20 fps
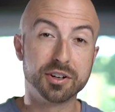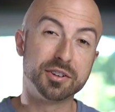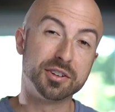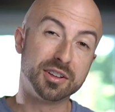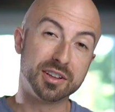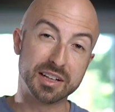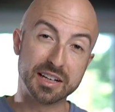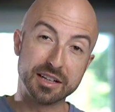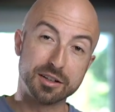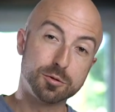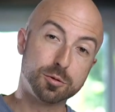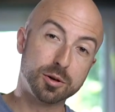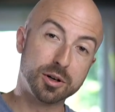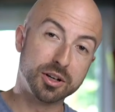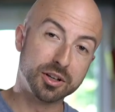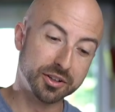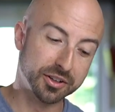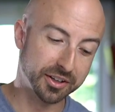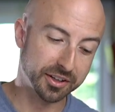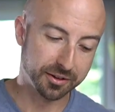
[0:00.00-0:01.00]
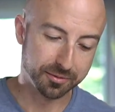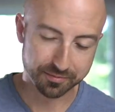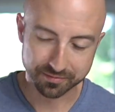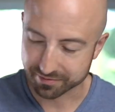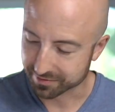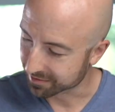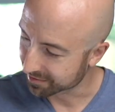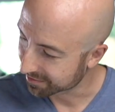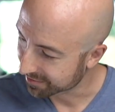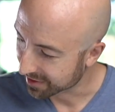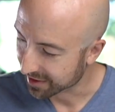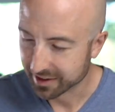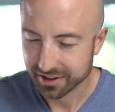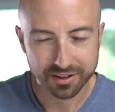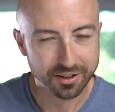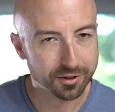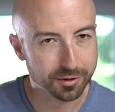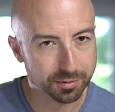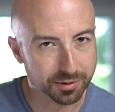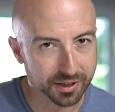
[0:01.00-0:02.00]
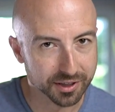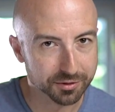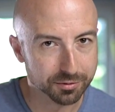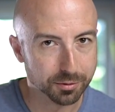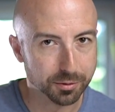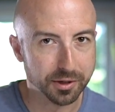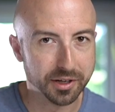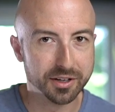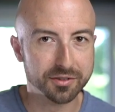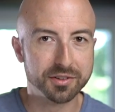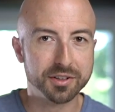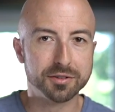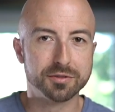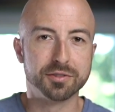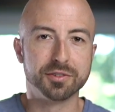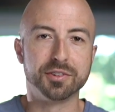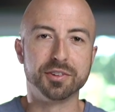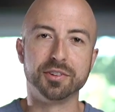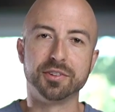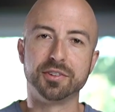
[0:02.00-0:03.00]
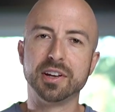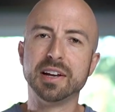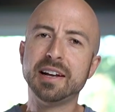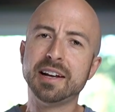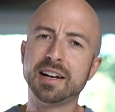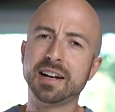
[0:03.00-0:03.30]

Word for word: on to light quality, another place where we have differences.